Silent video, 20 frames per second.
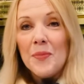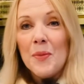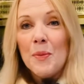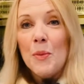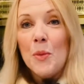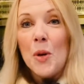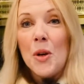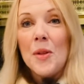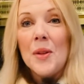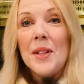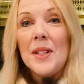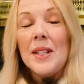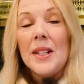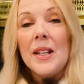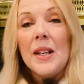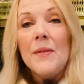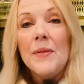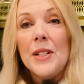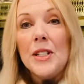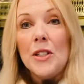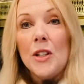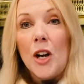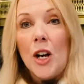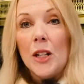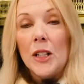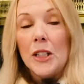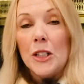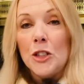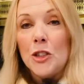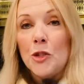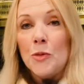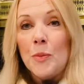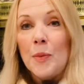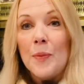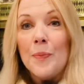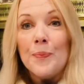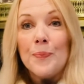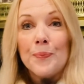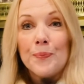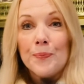more than even knowledge.
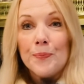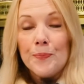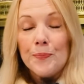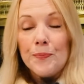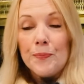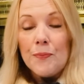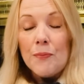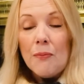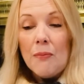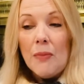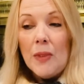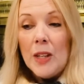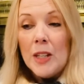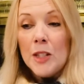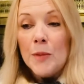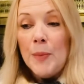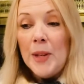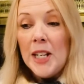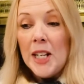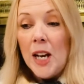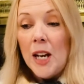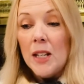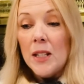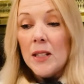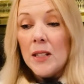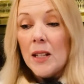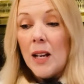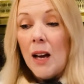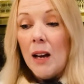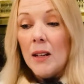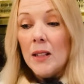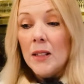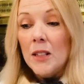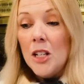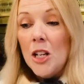It's because uh,